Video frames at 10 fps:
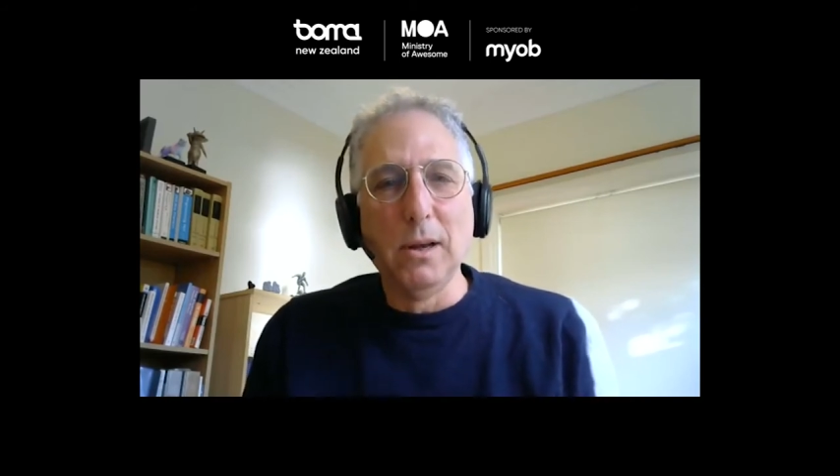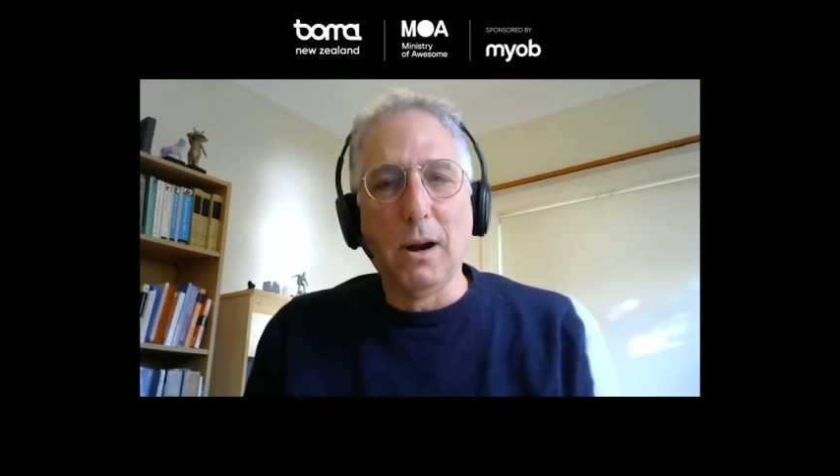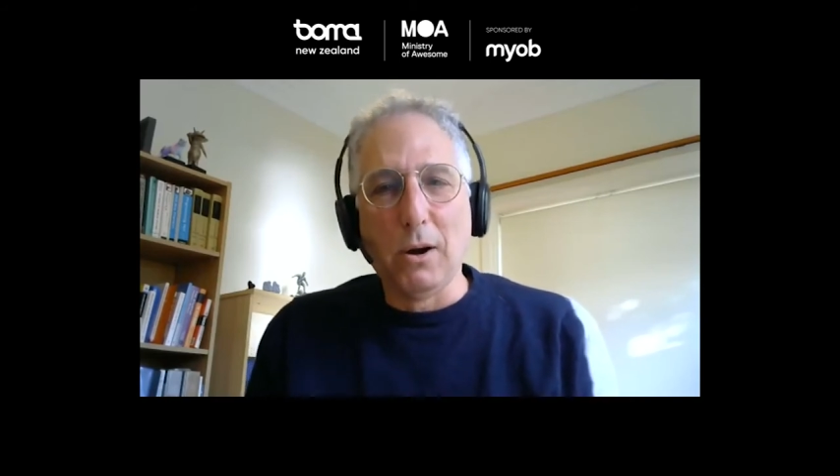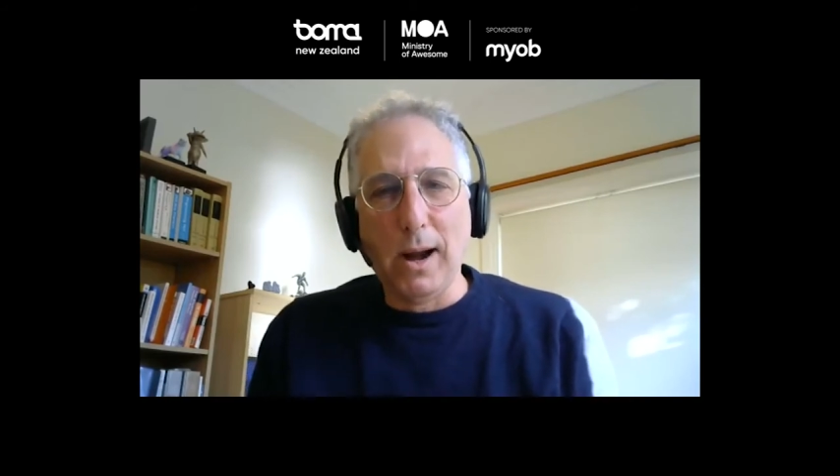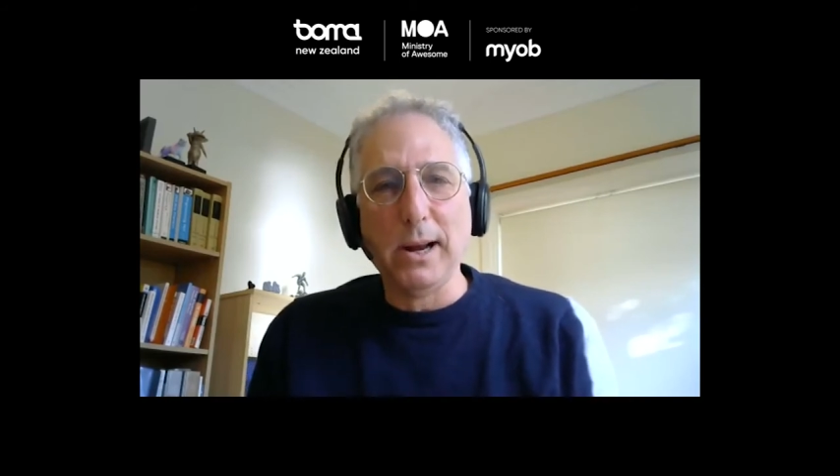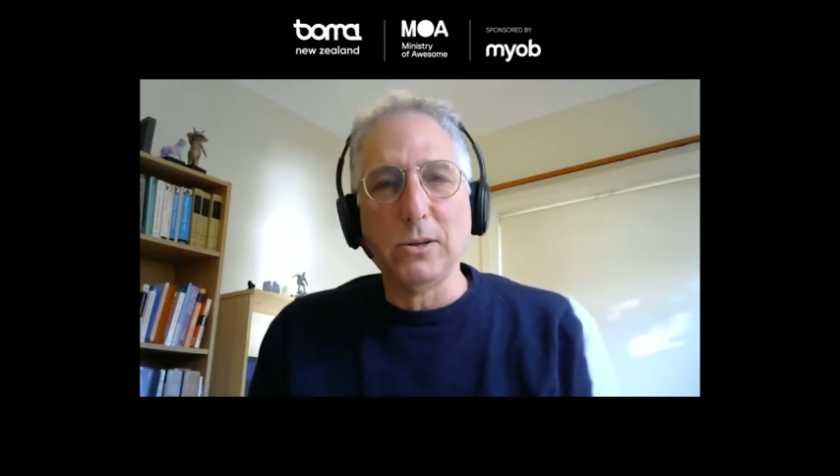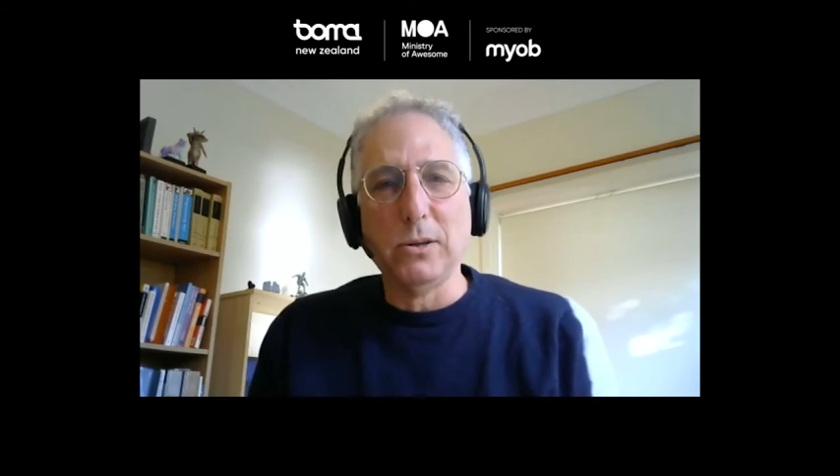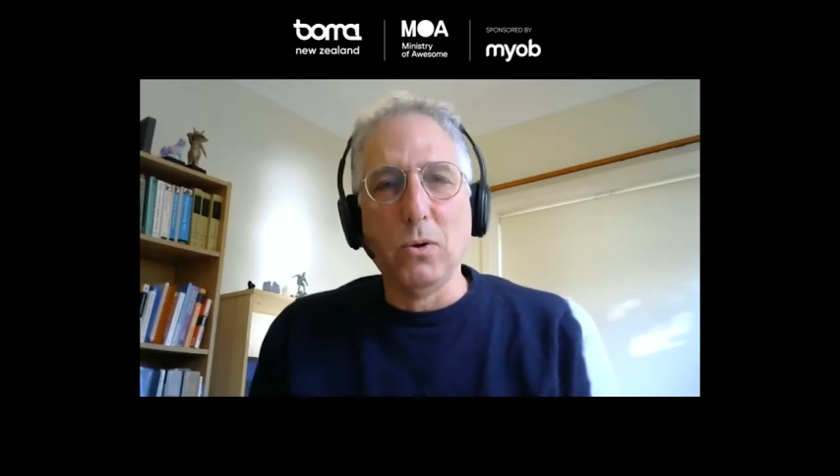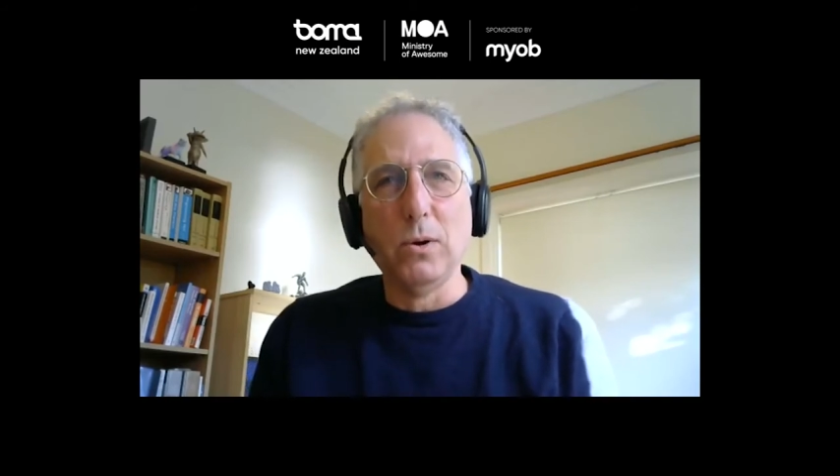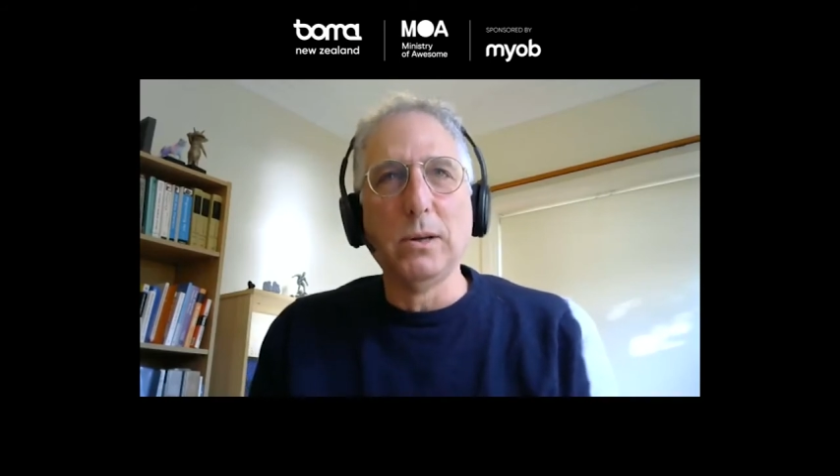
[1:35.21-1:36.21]
are actually
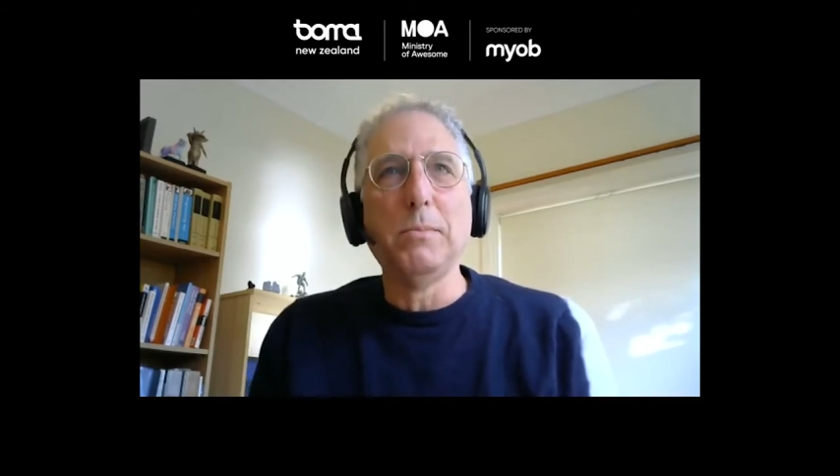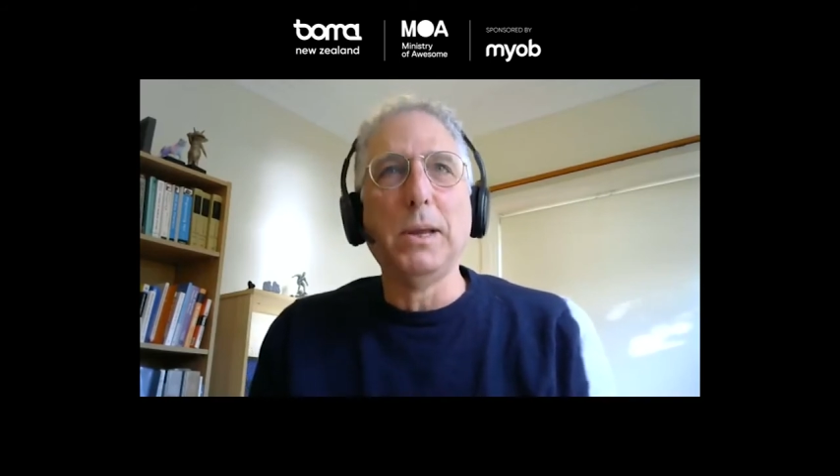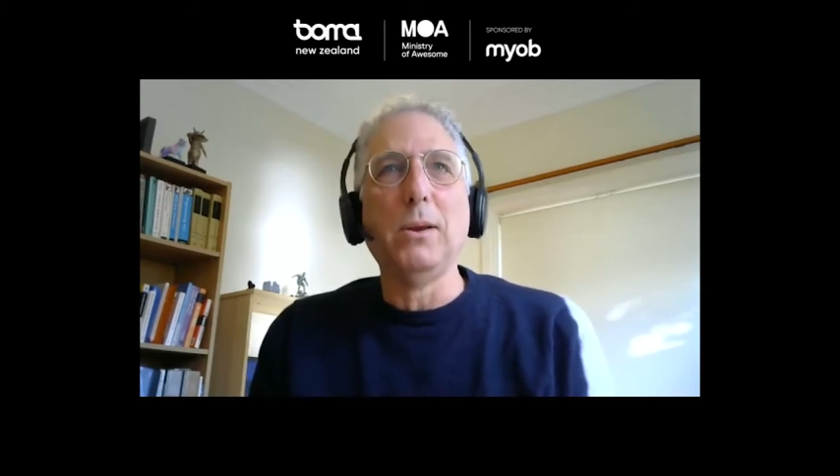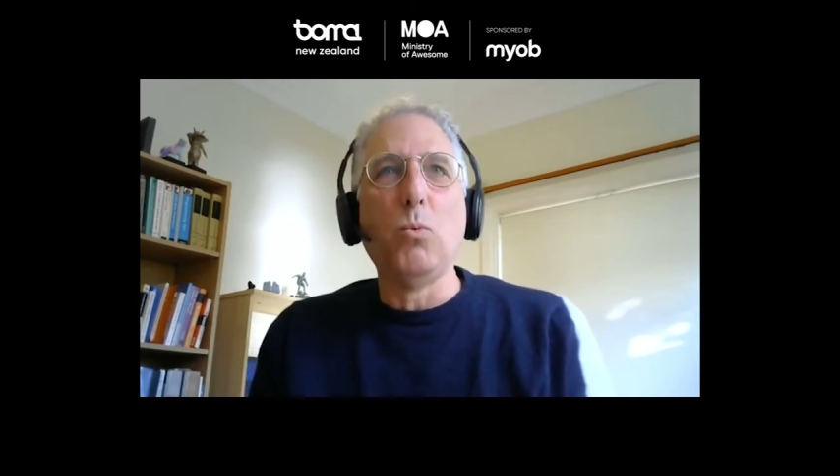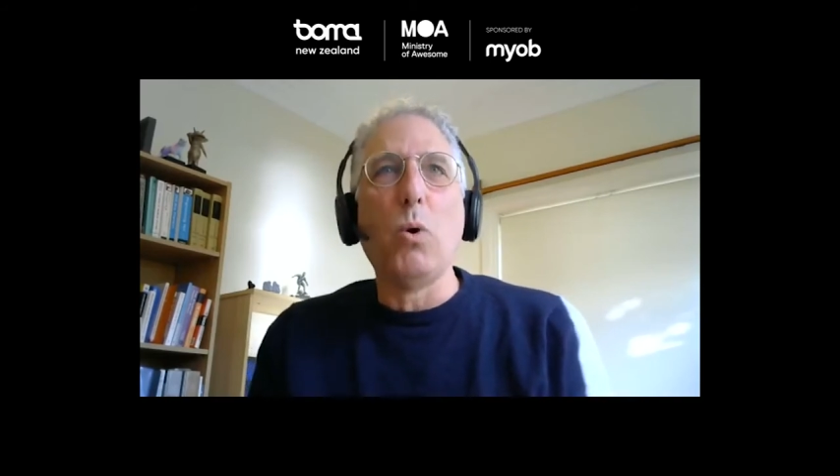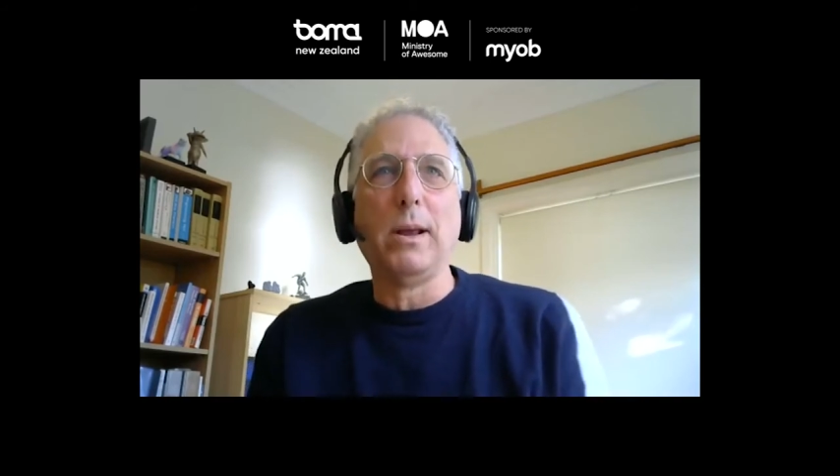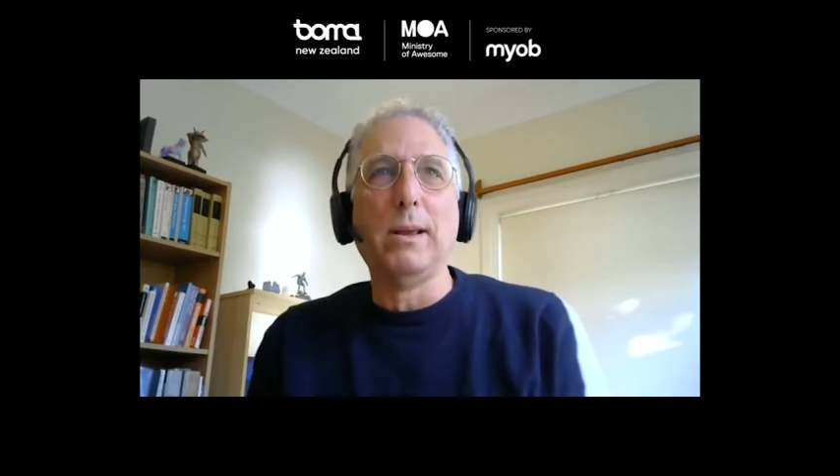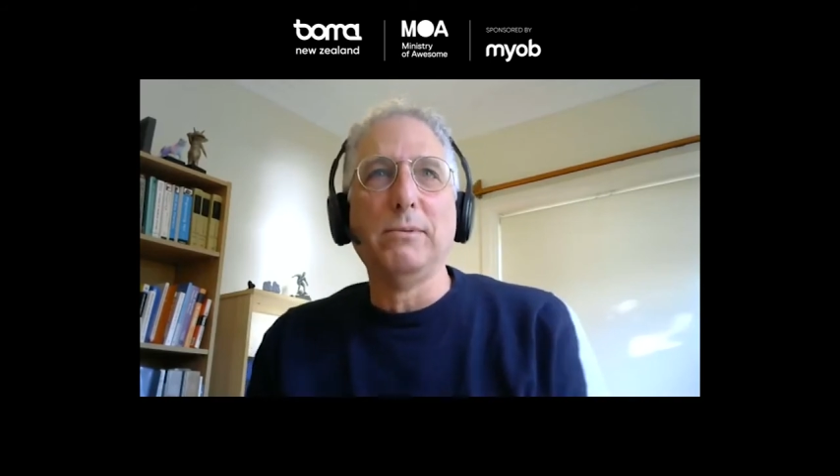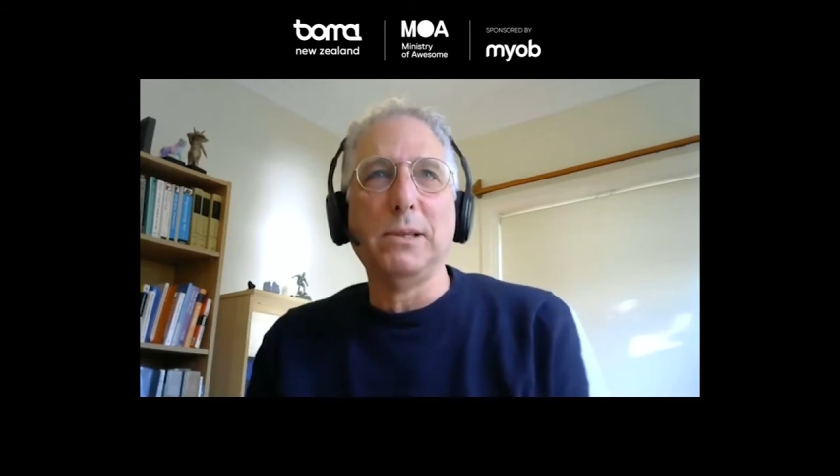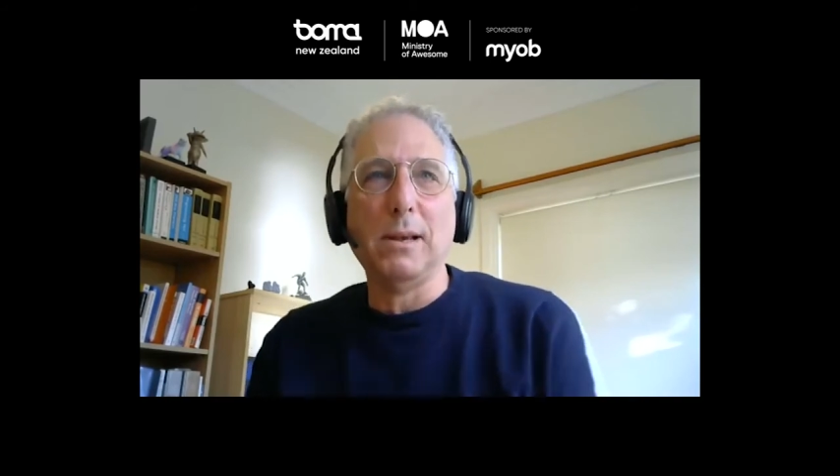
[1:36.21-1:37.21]
going to be what
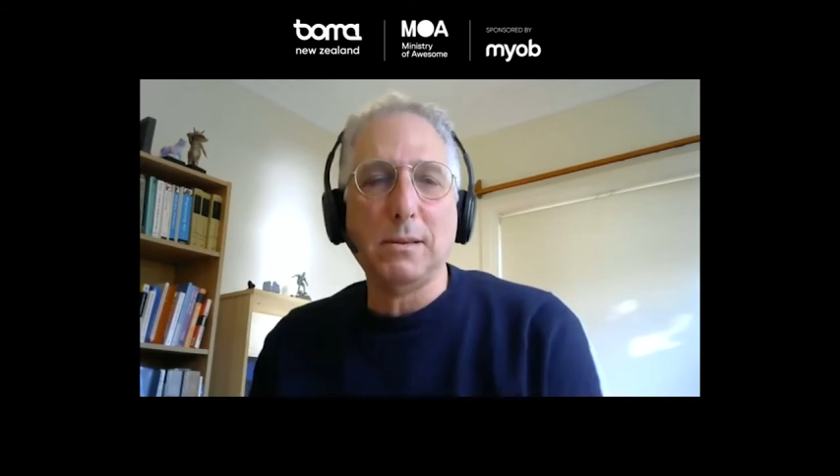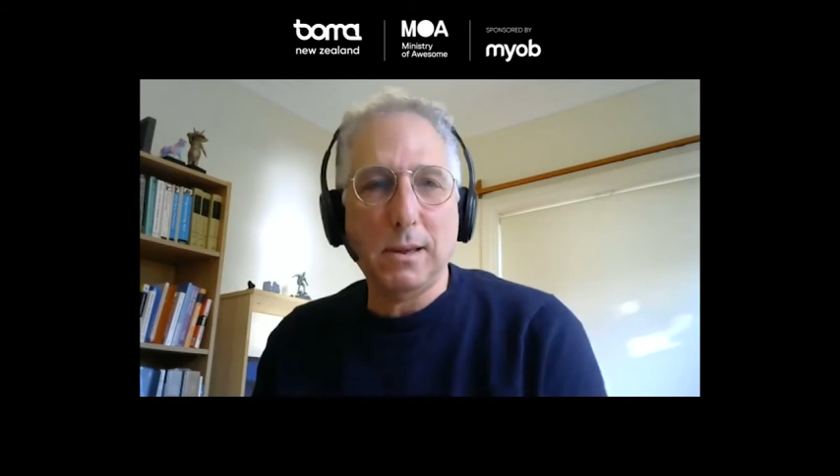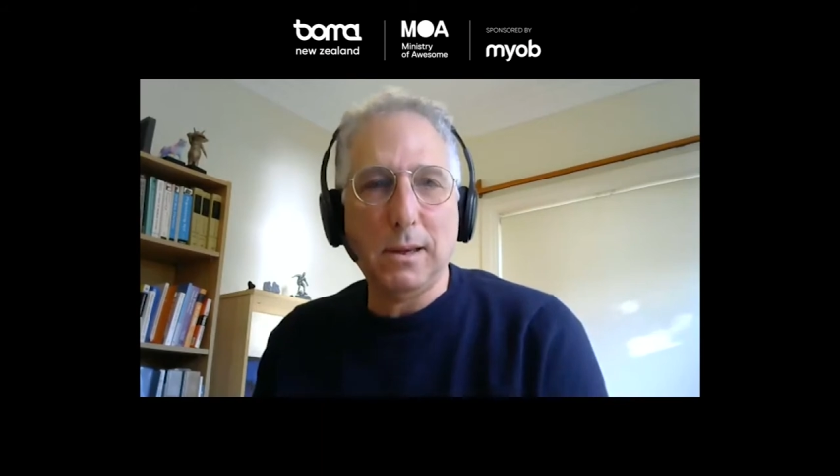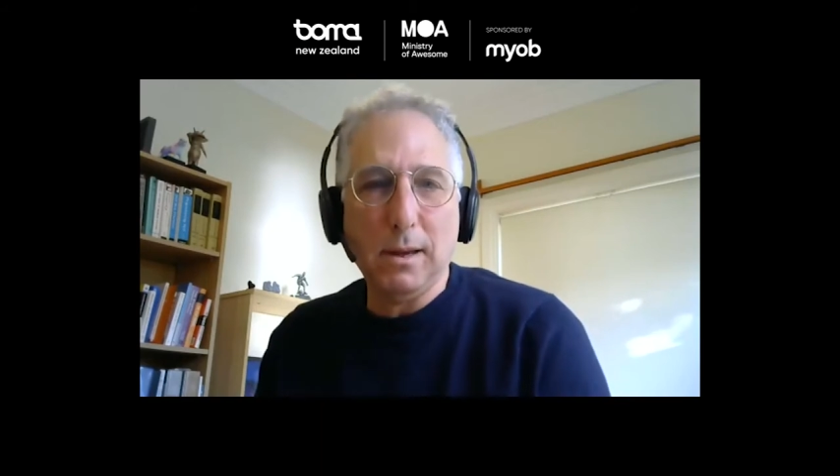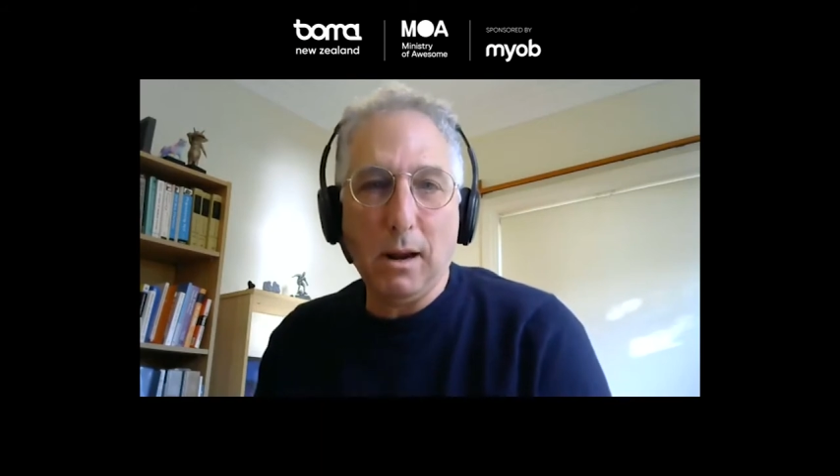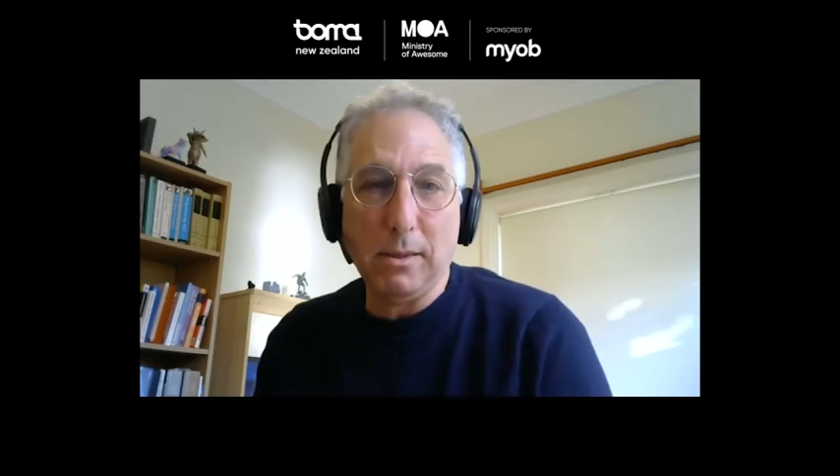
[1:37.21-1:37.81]
gives us the